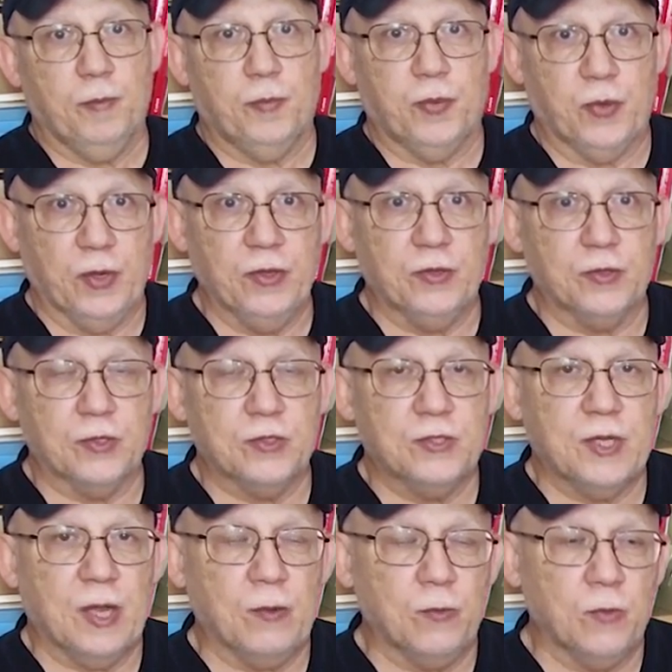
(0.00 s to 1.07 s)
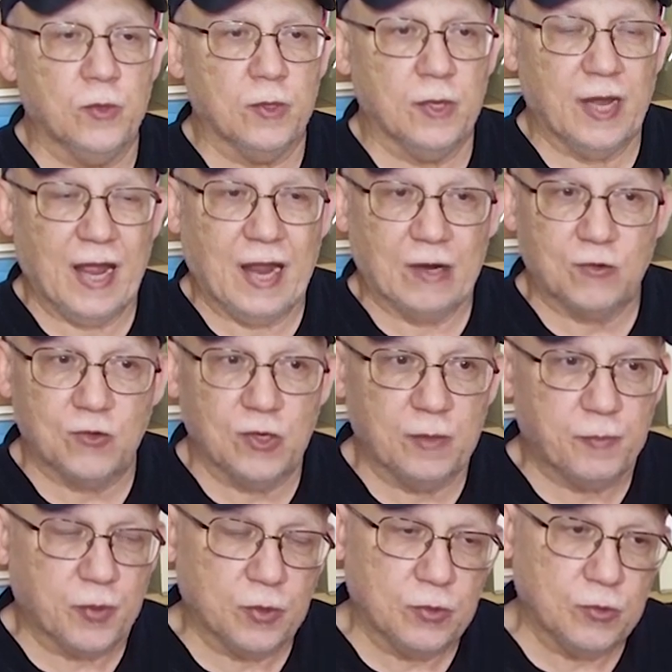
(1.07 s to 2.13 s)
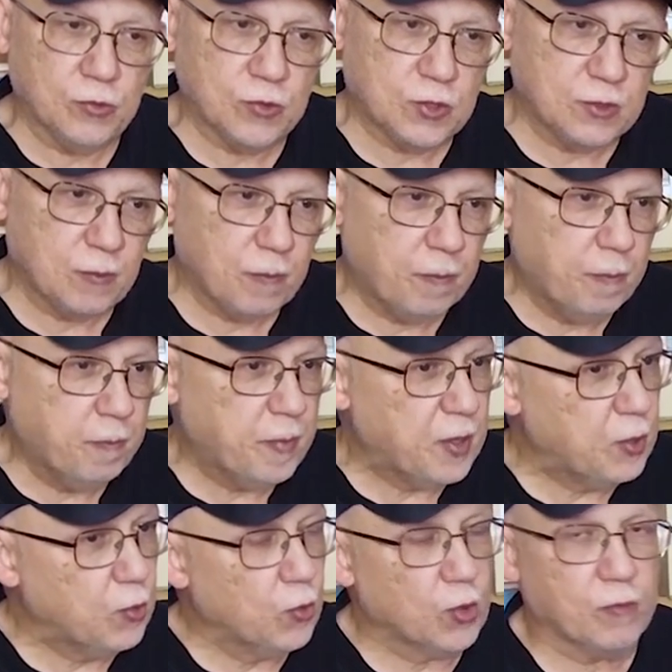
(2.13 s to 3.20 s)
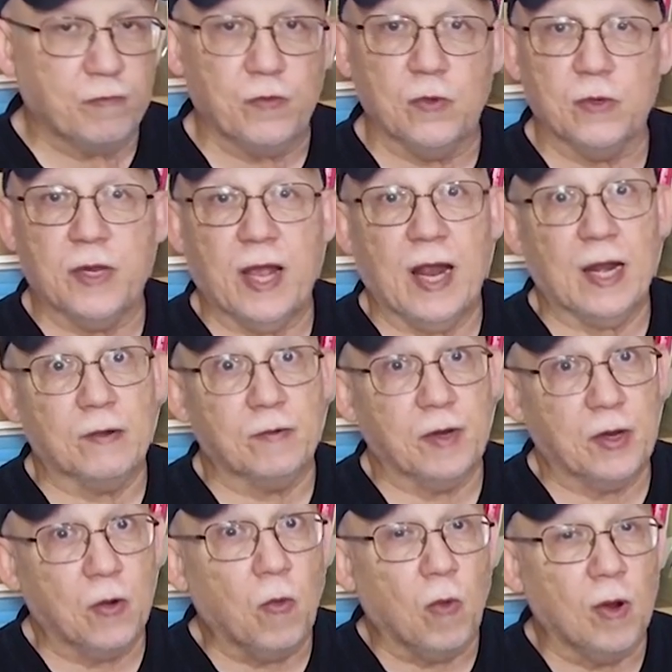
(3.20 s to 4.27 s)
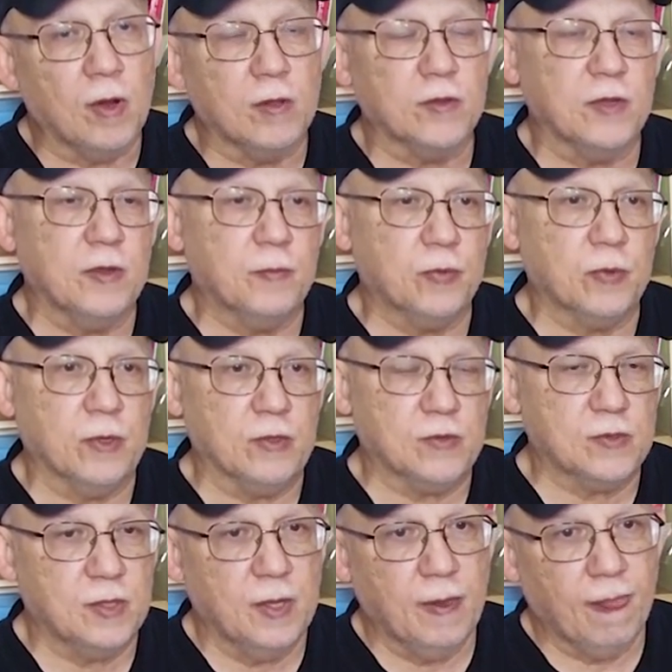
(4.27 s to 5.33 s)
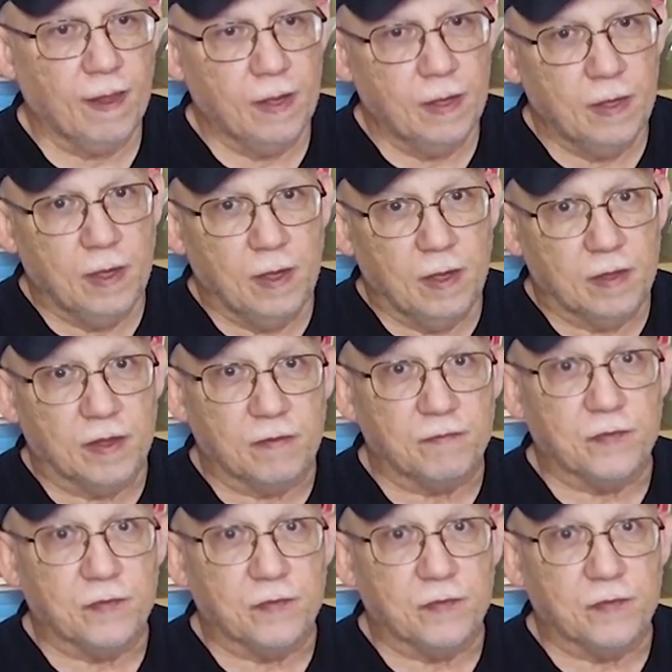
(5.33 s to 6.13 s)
printers that will actually produce beautiful gallery quality prints. The